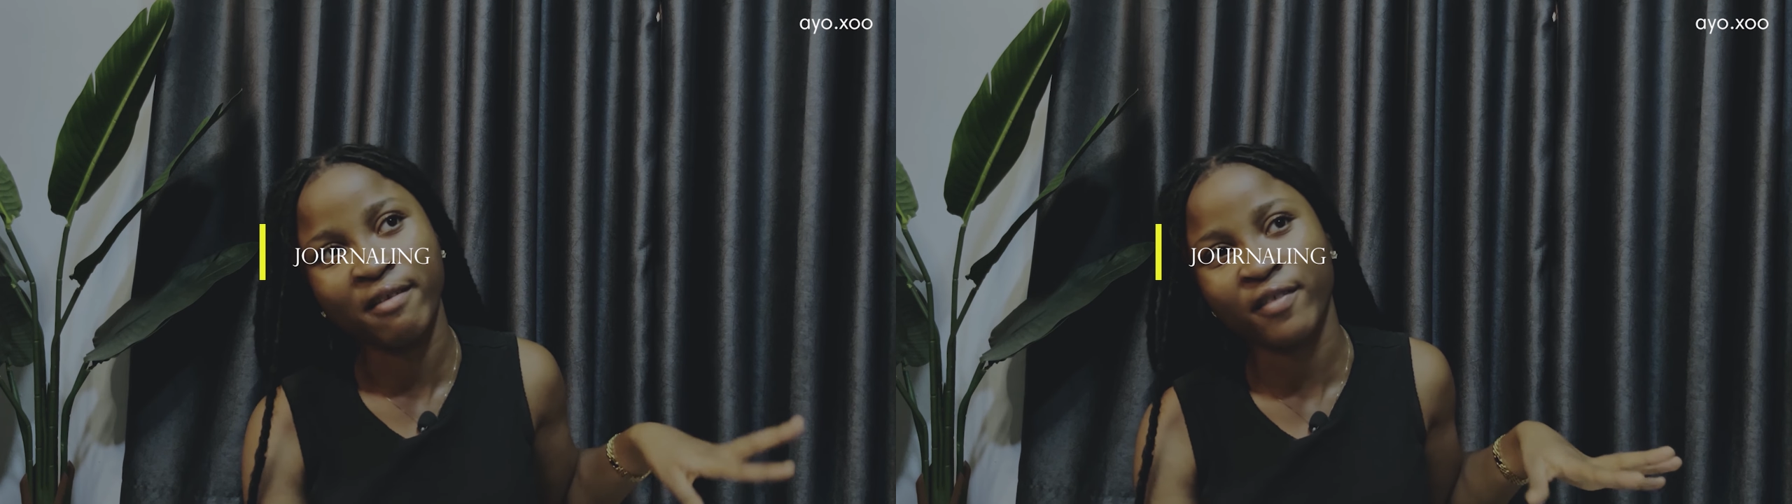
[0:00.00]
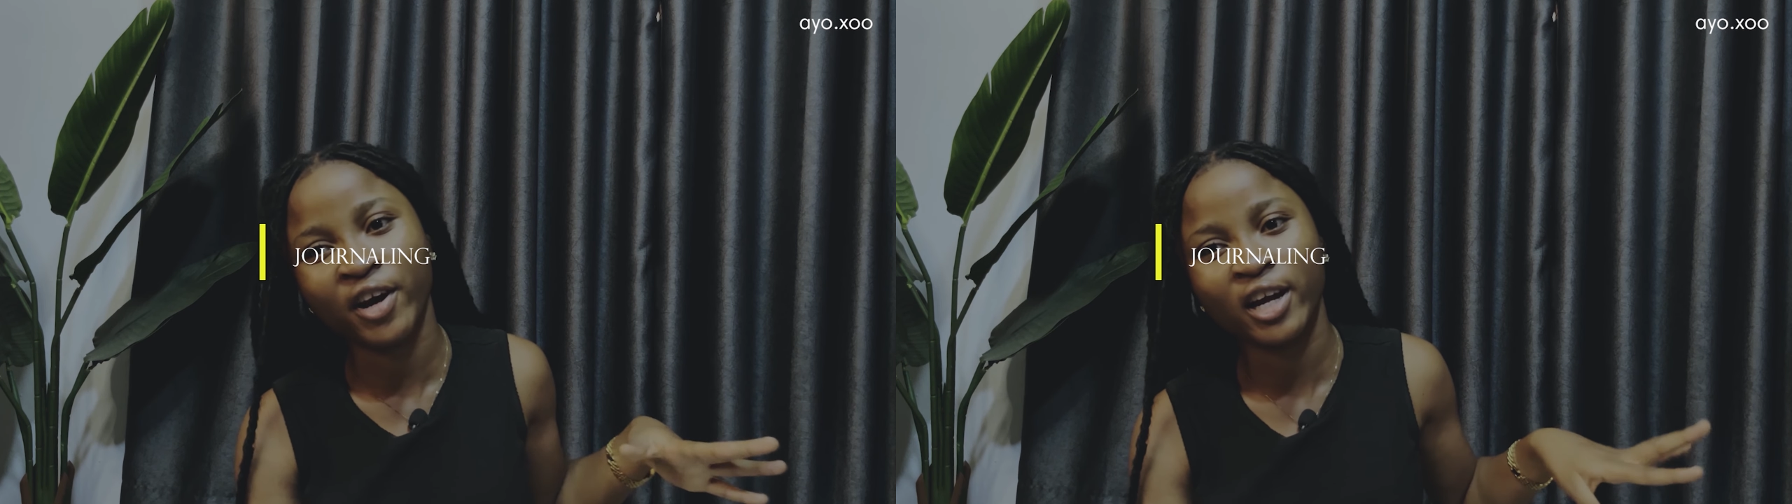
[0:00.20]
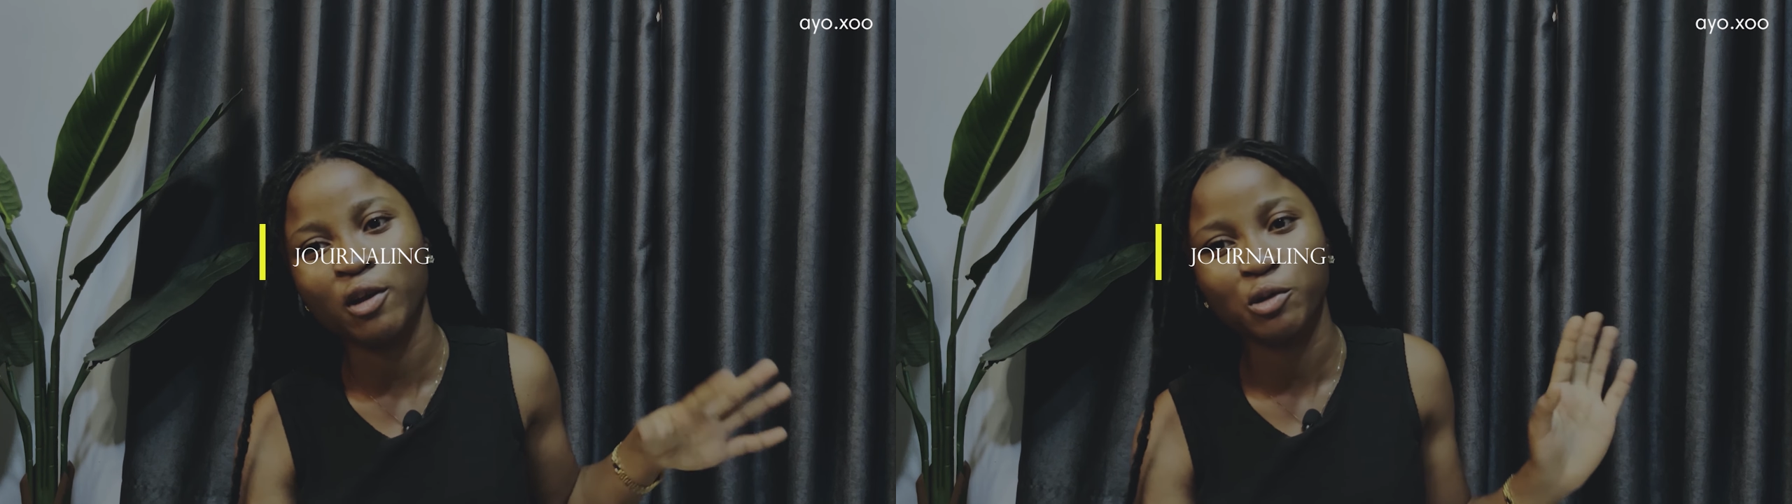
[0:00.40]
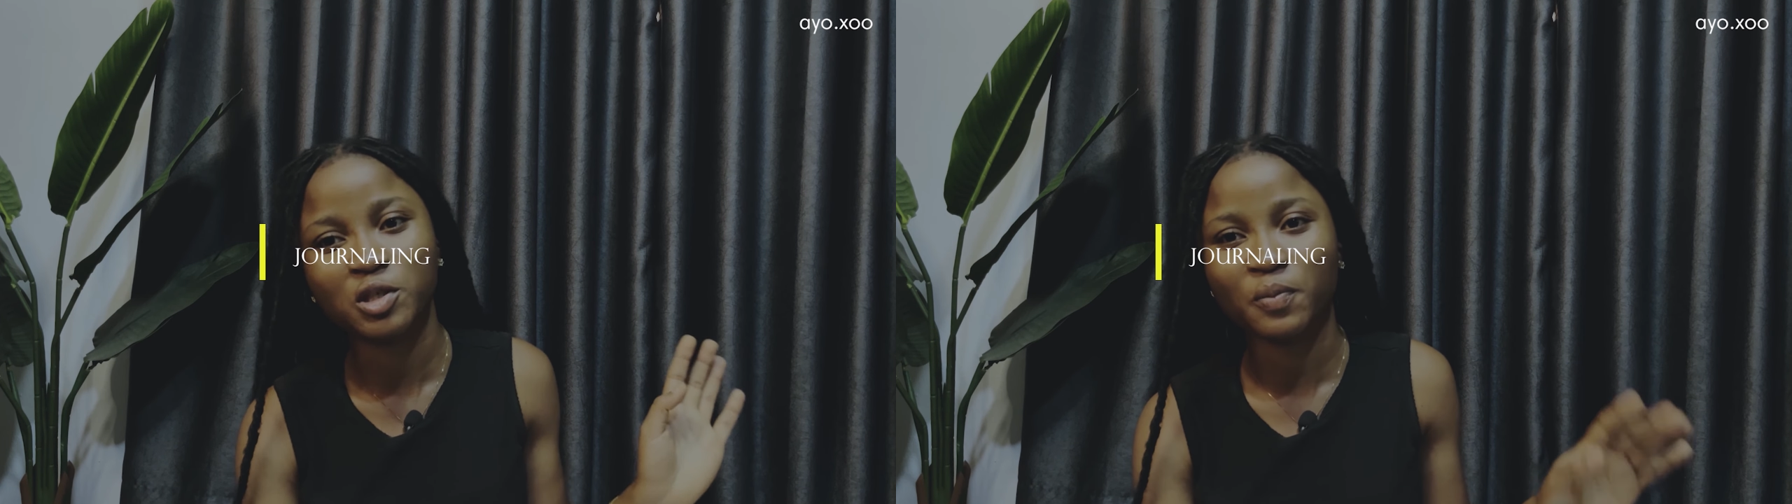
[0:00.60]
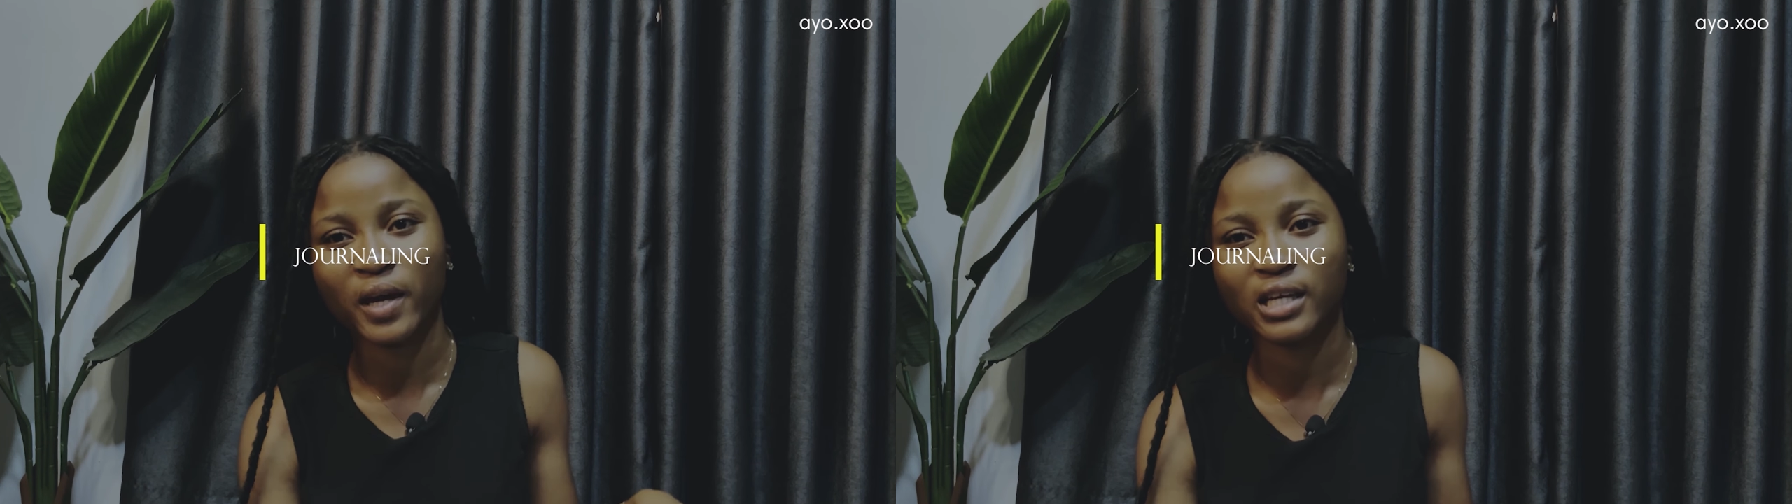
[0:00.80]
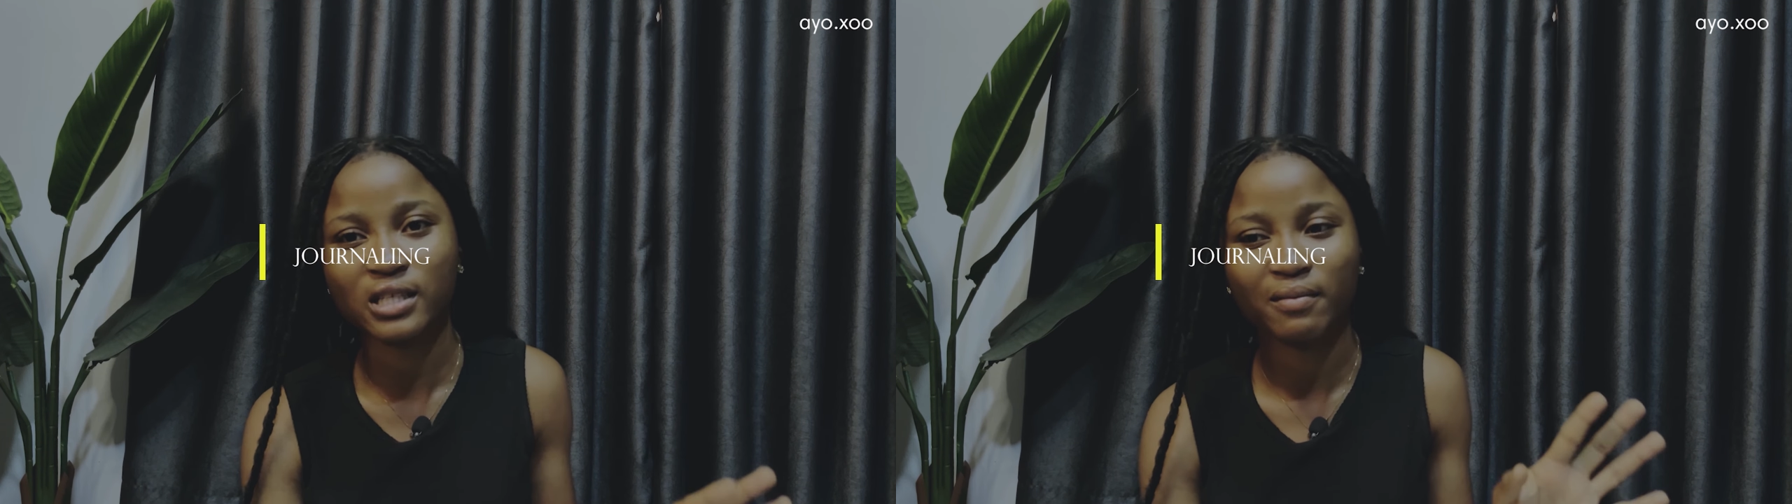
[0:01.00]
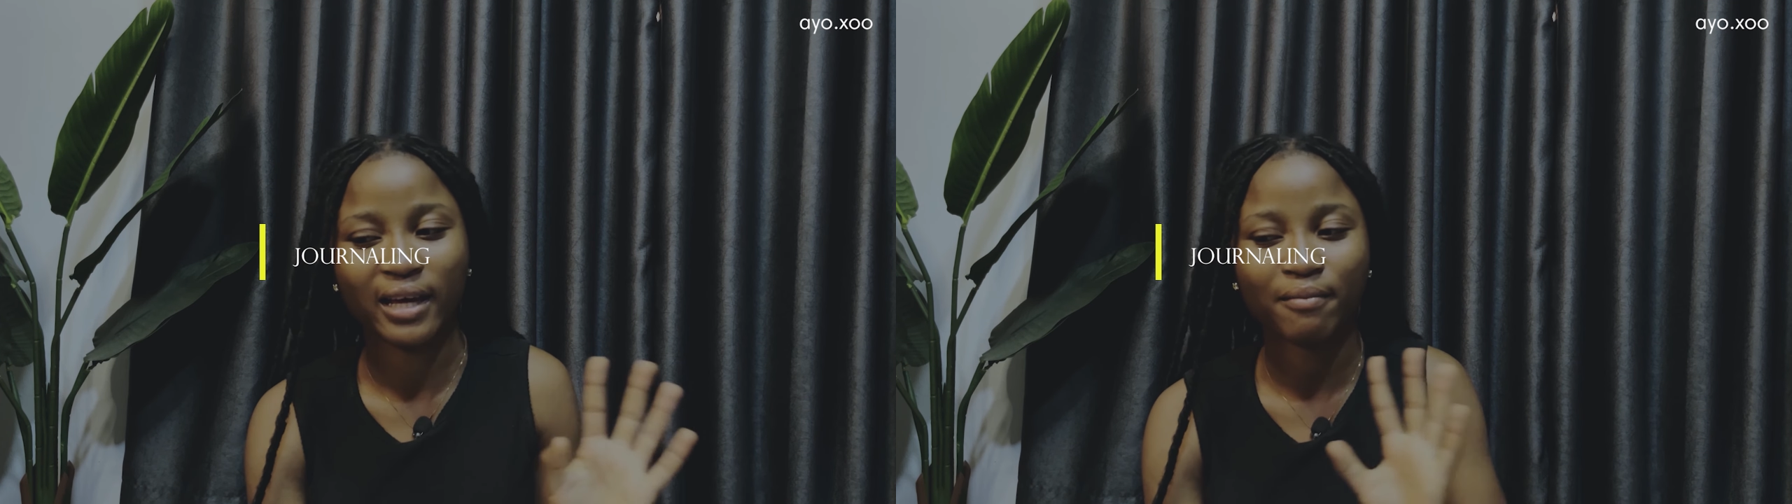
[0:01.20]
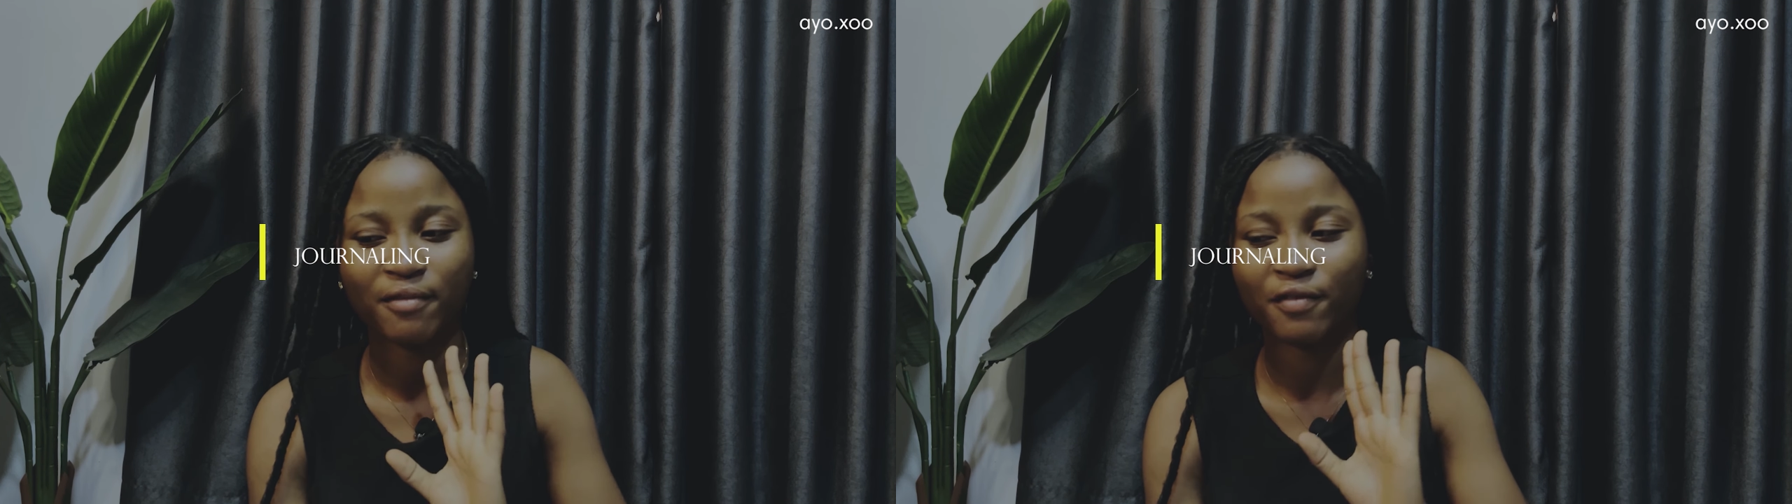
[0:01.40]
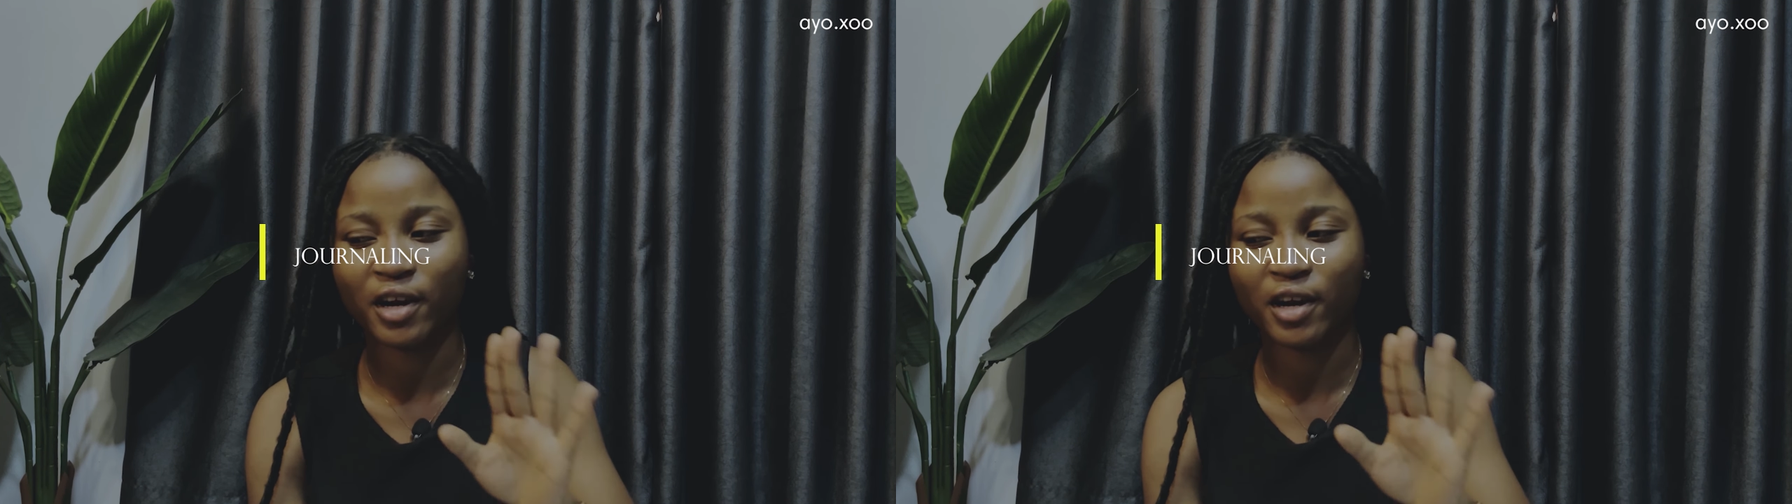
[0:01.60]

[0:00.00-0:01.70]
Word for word: very low space and like my